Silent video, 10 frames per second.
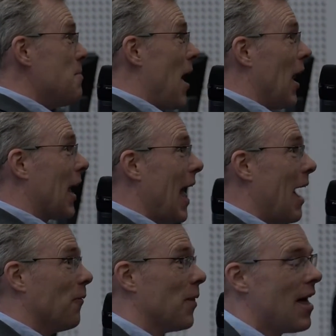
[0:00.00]
email
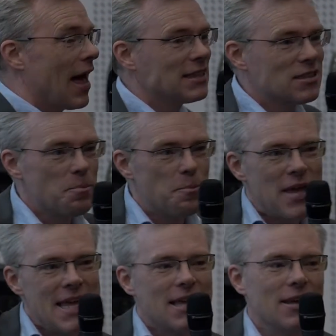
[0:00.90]
account, as the
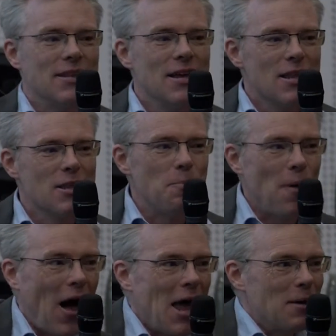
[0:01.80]
beacon, the
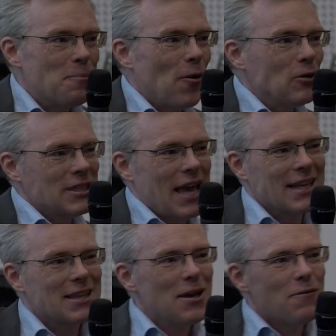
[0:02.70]
pilot
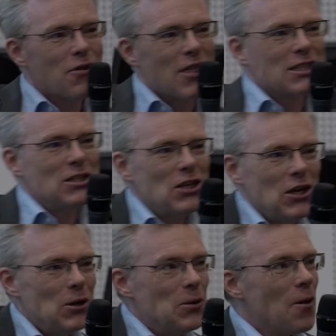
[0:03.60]
project for this
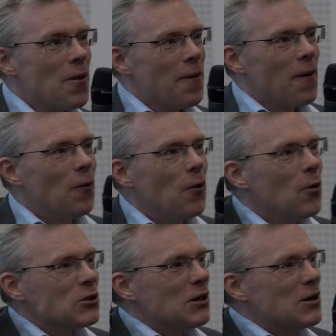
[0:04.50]
new
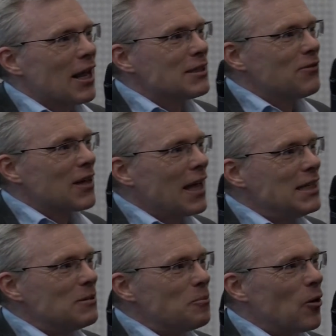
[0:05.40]

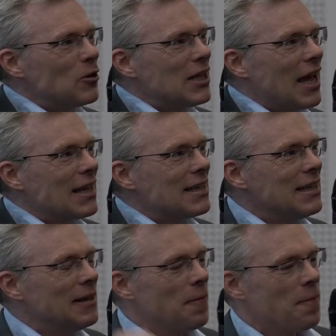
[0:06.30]
auto-classification project?
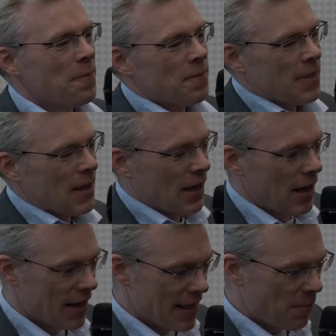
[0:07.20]

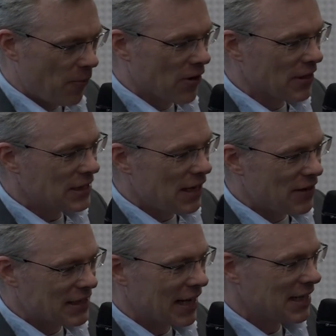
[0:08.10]
And at that point, the
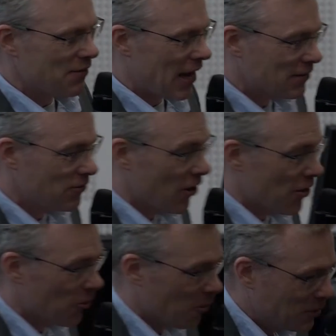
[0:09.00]
chief executive asked for other